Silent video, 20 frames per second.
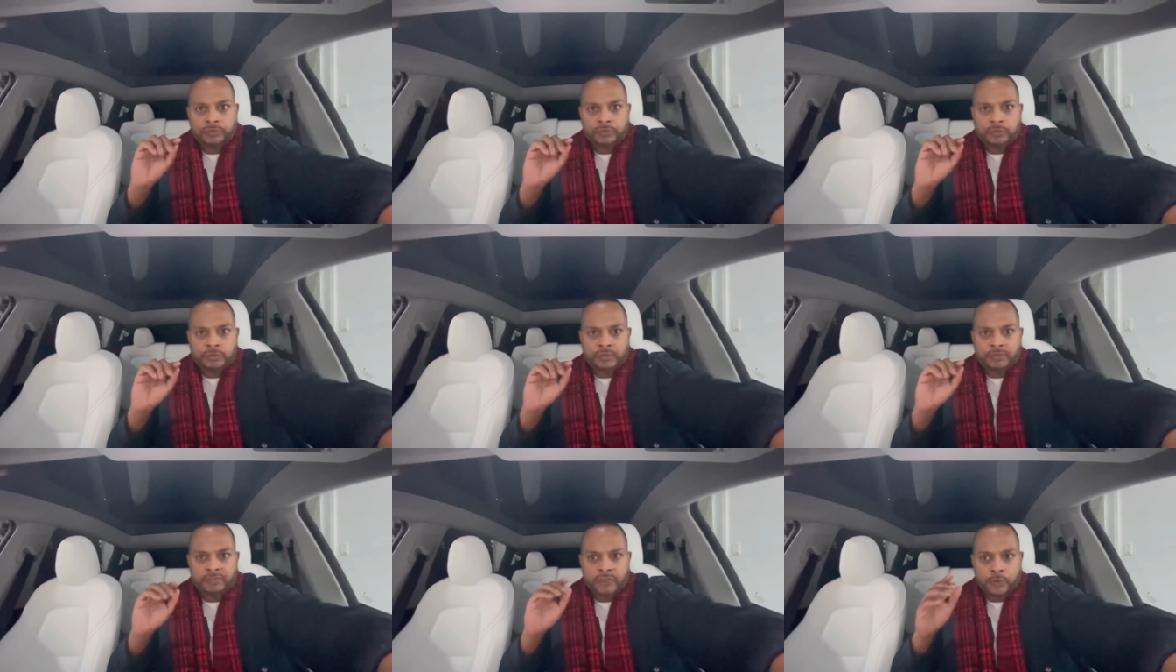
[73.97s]

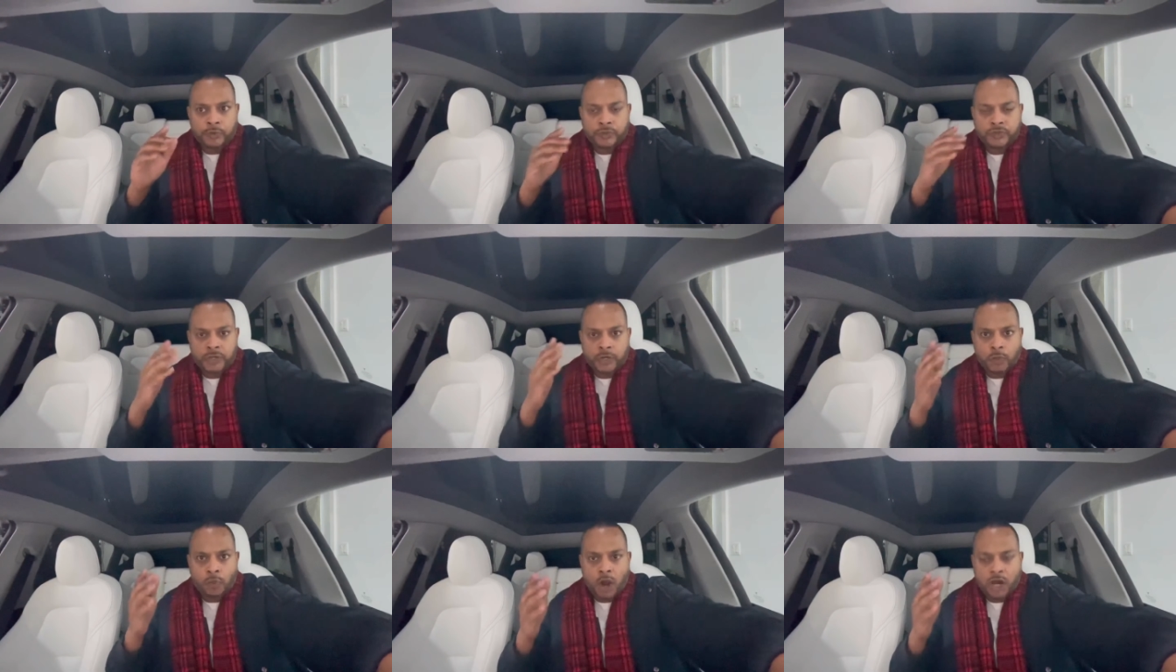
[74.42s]
the
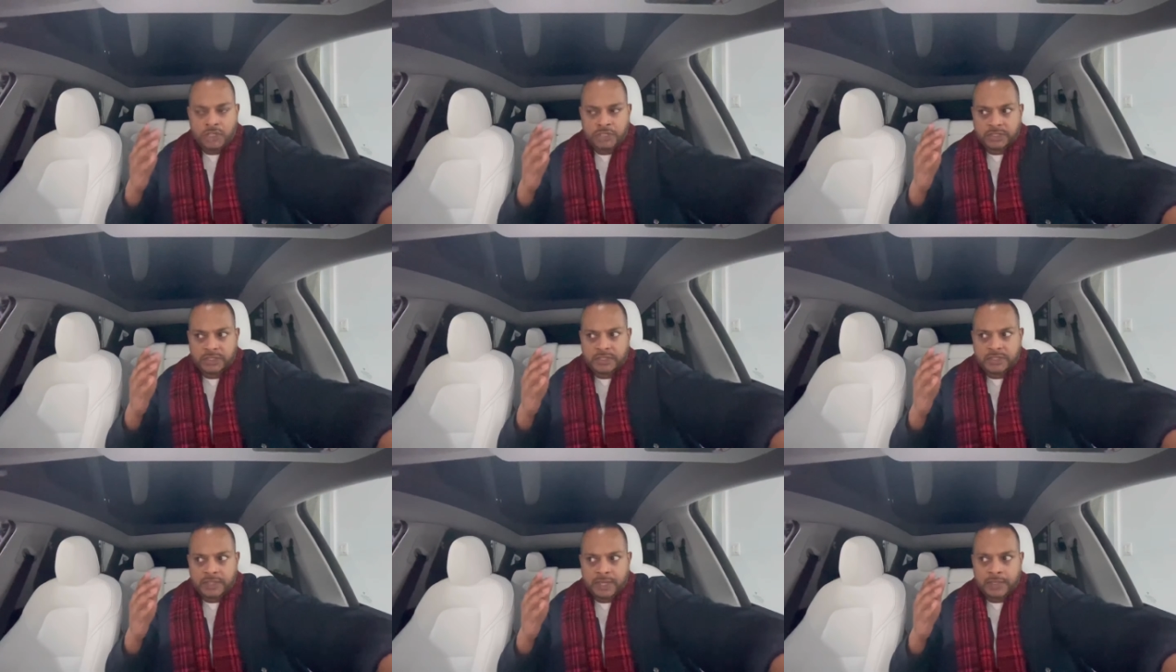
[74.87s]
viewers that are
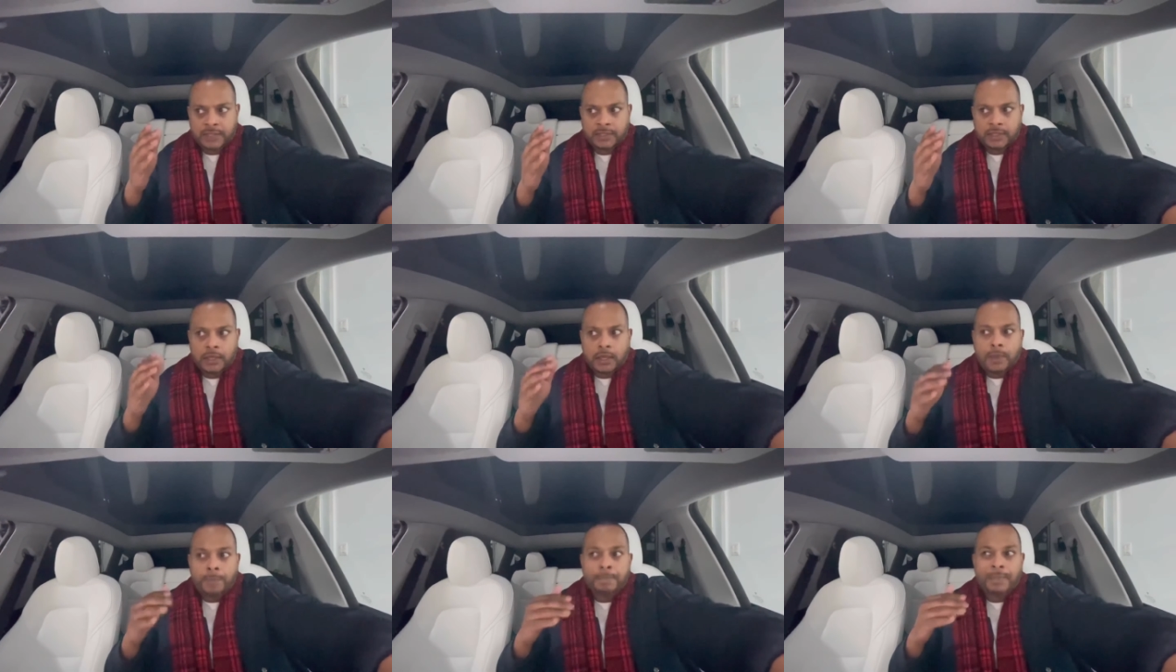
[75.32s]
watching this that
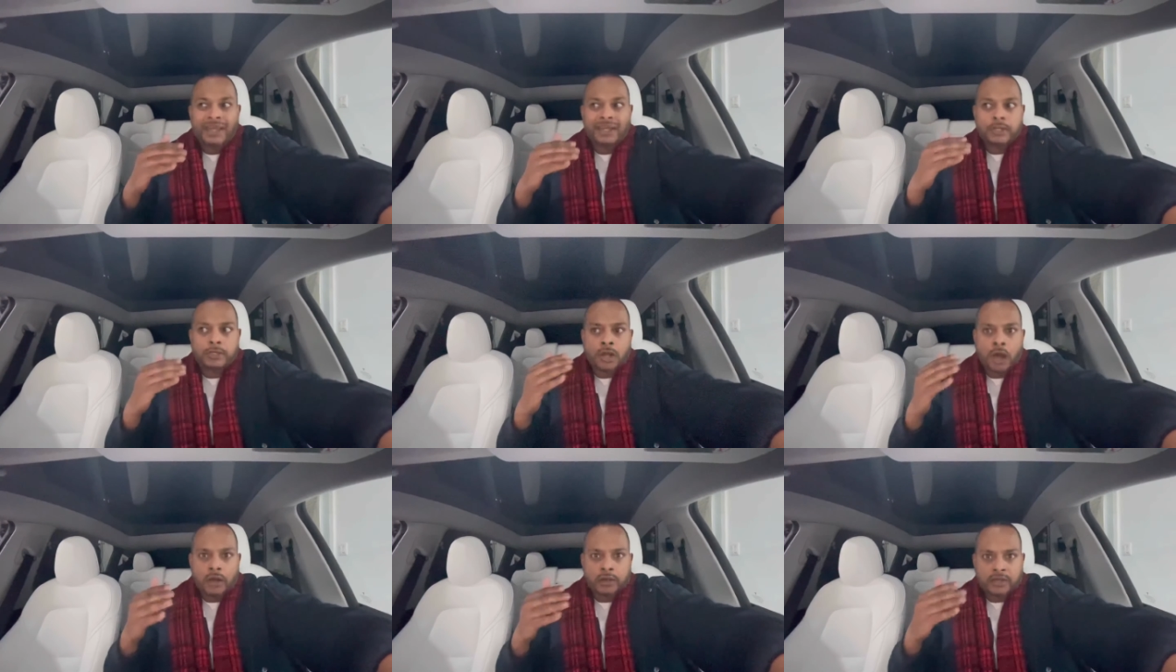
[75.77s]
may
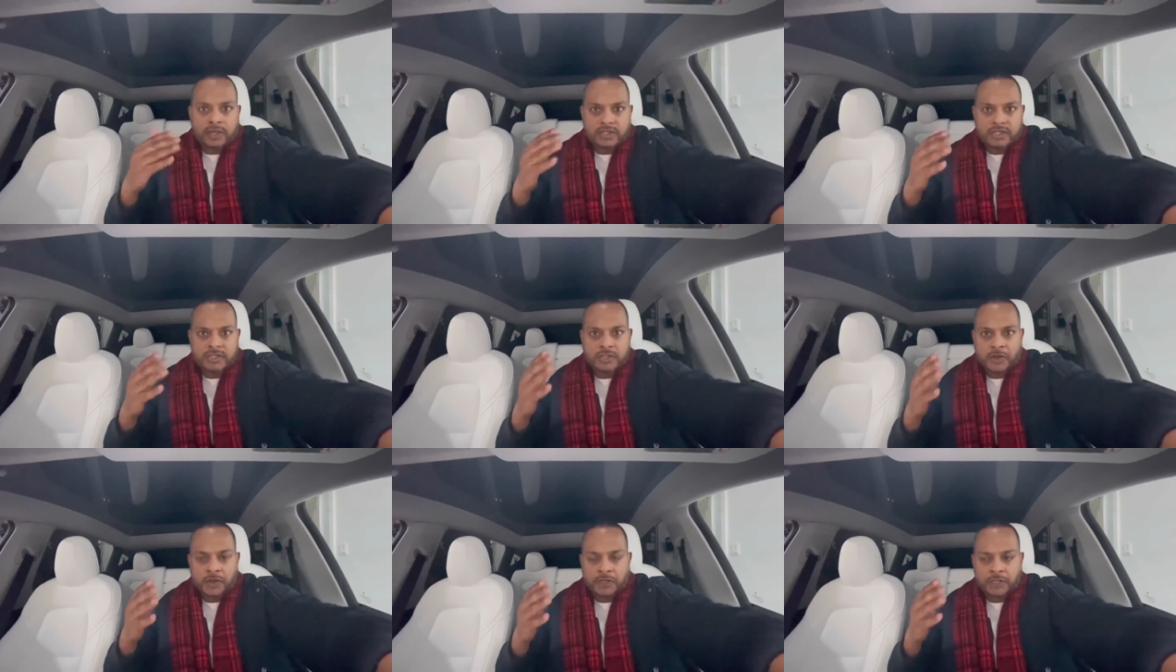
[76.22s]
not
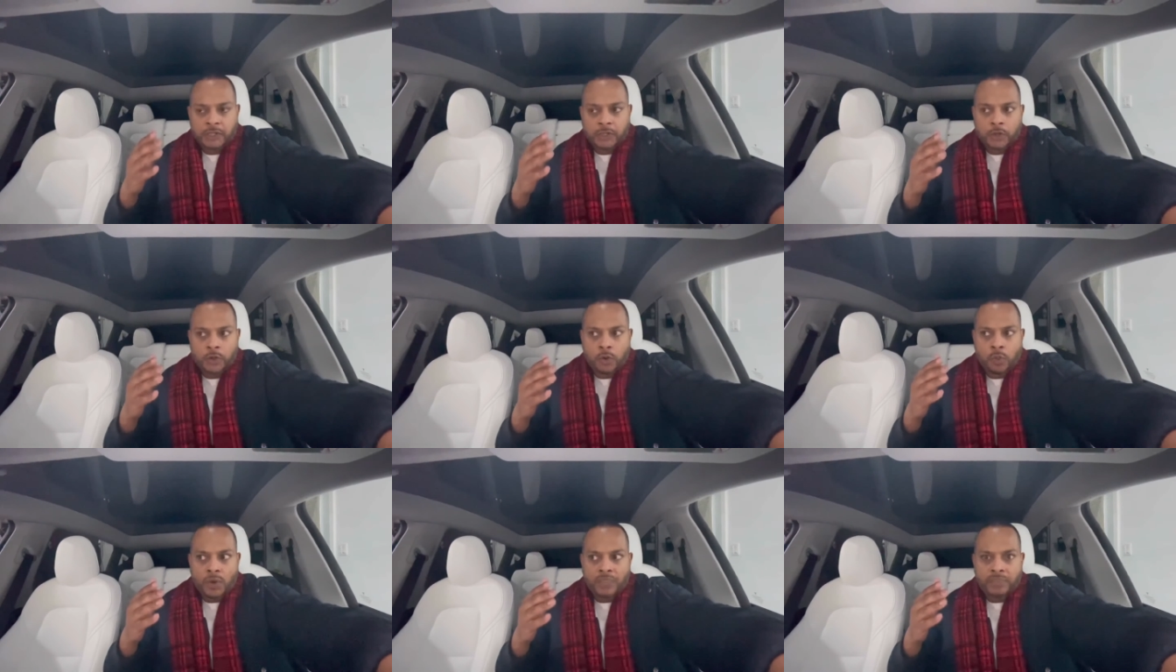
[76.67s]
necessarily
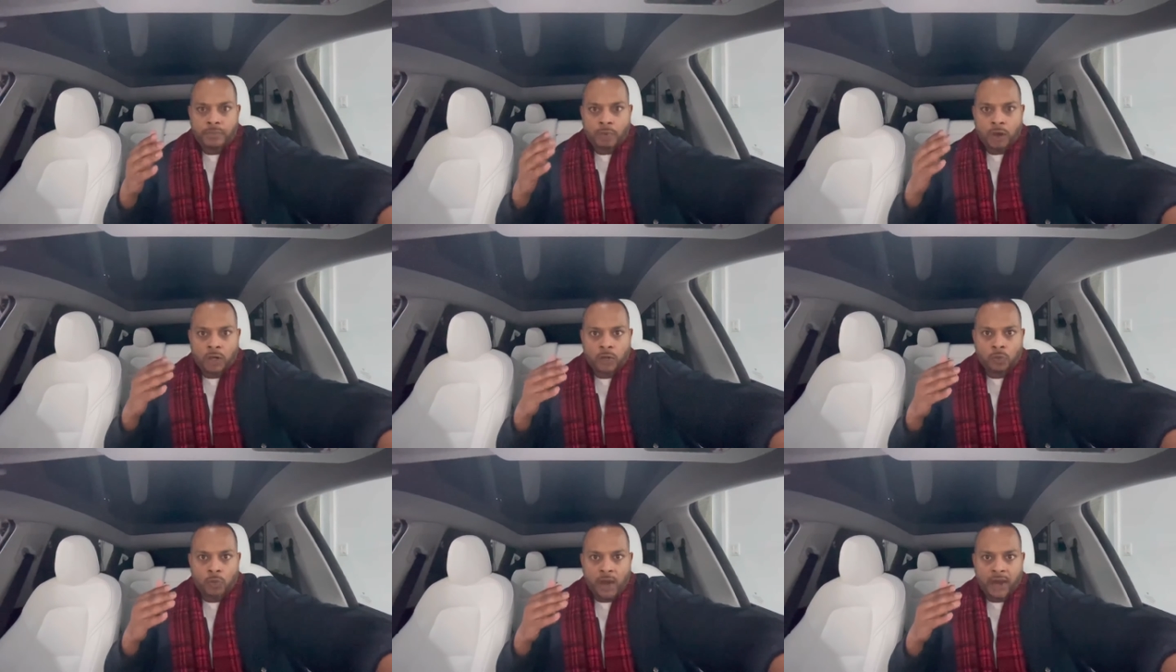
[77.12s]
know what the
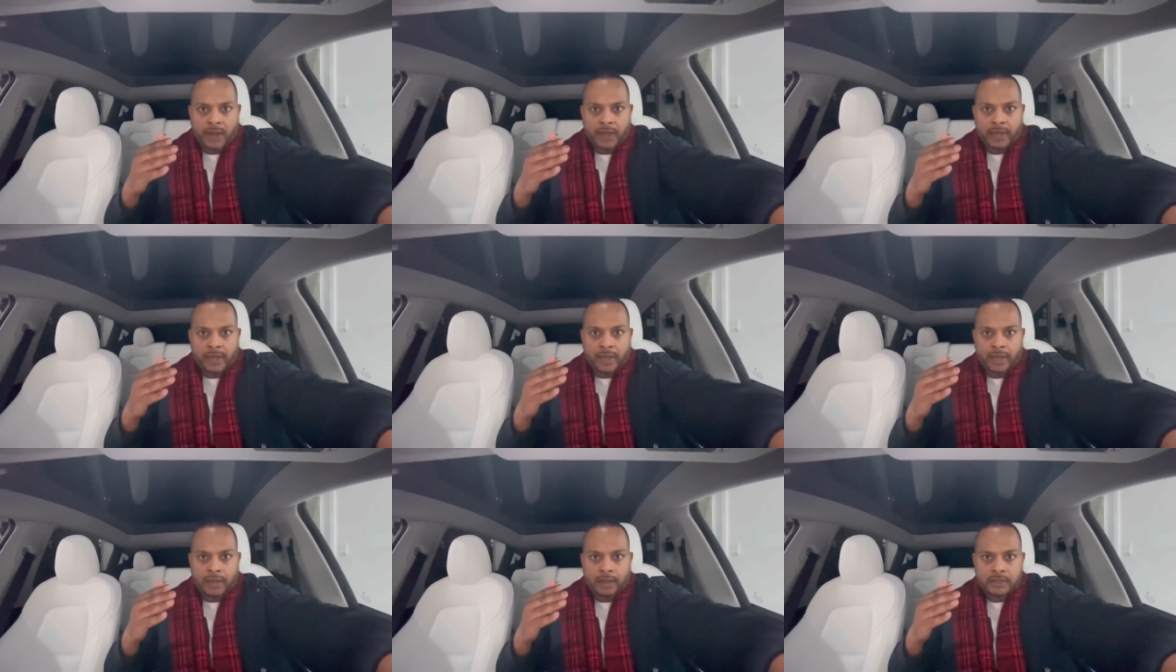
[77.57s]
Model
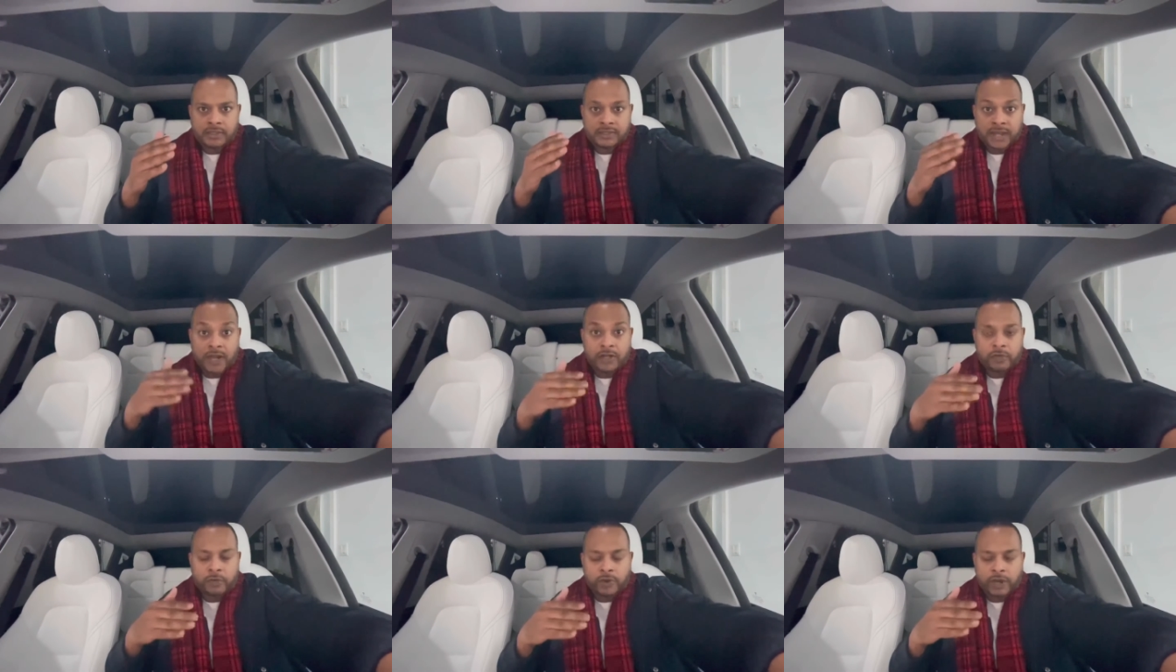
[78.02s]
Y
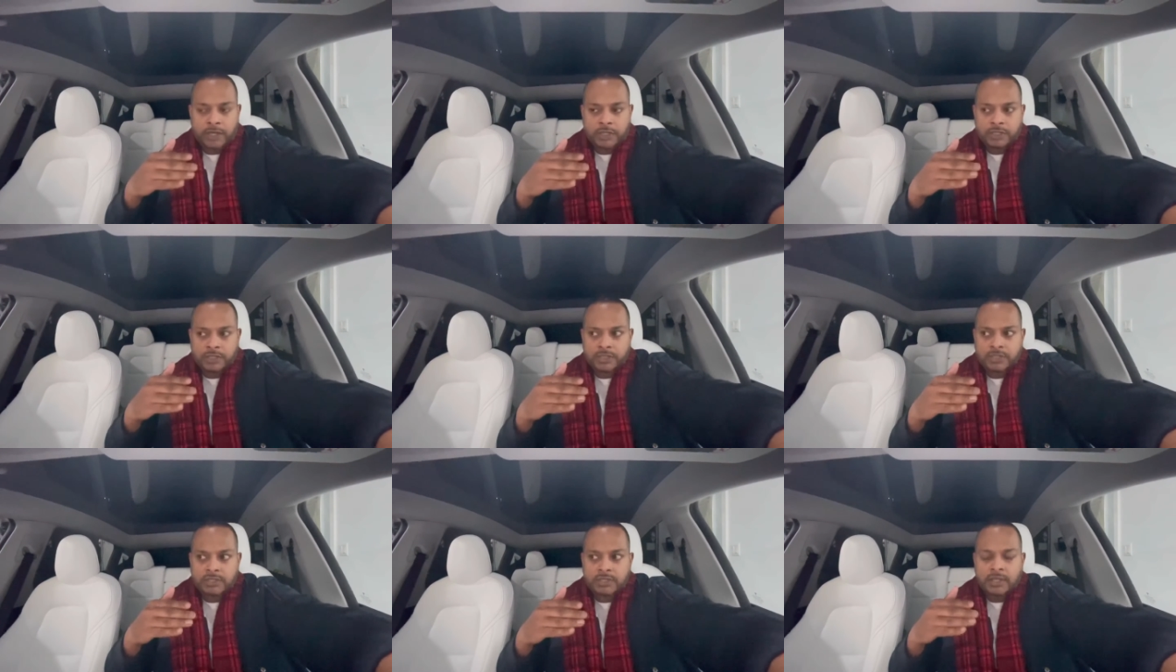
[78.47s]
standard
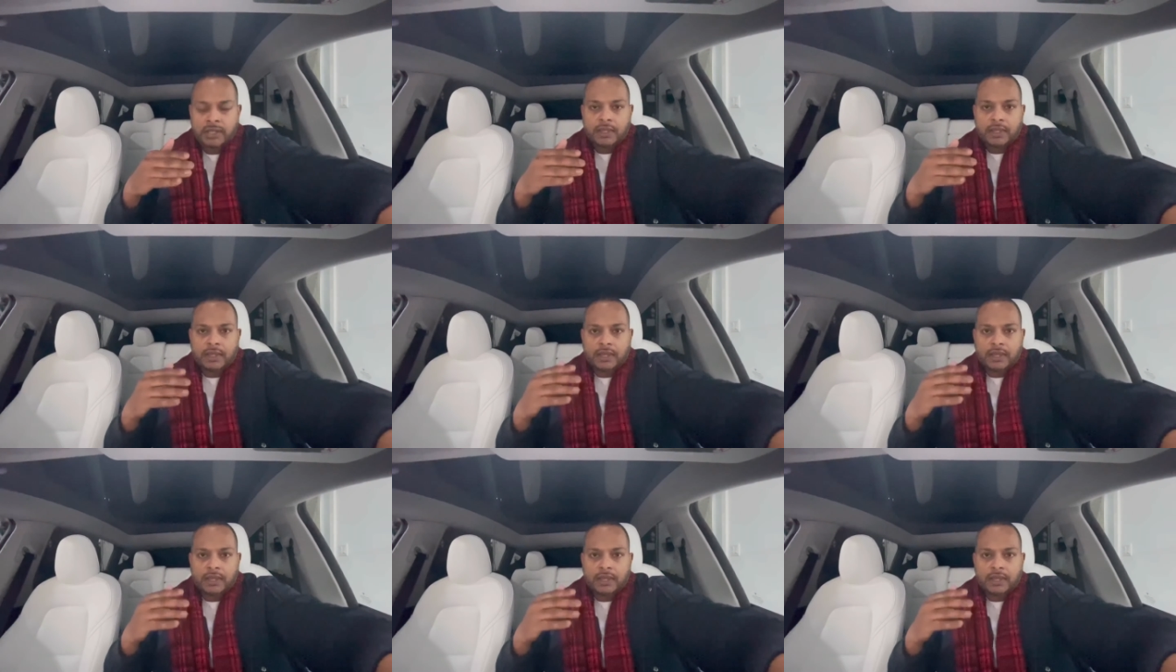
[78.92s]
range is,